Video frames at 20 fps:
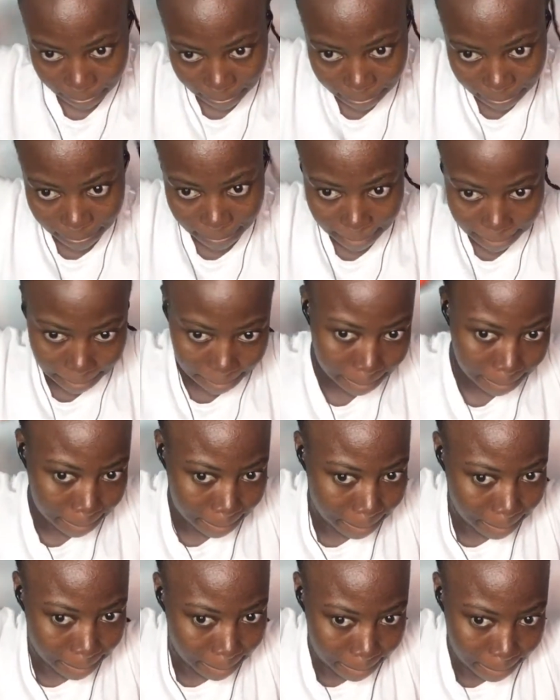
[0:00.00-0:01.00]
sure
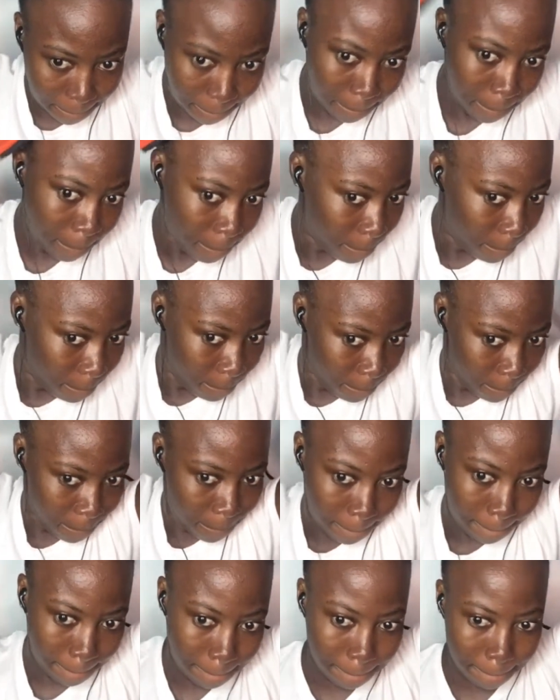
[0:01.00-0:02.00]

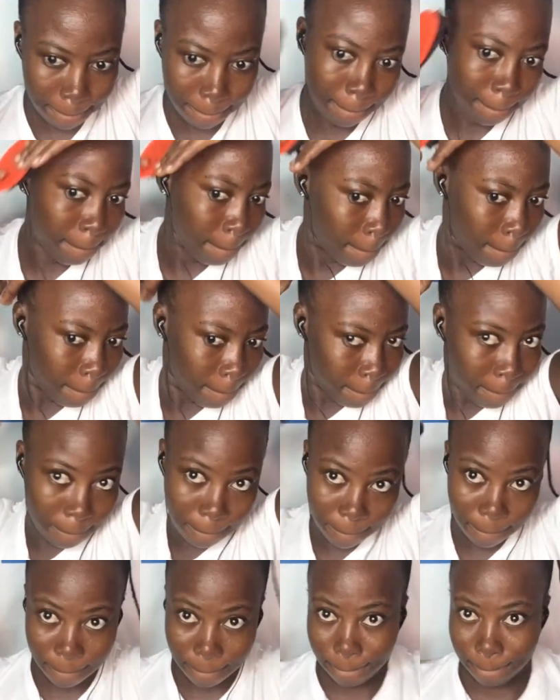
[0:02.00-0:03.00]
the eco
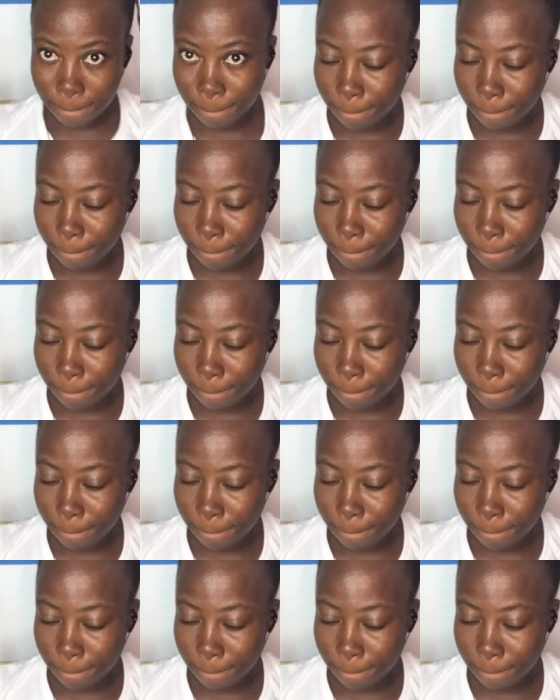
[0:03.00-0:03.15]
styling gel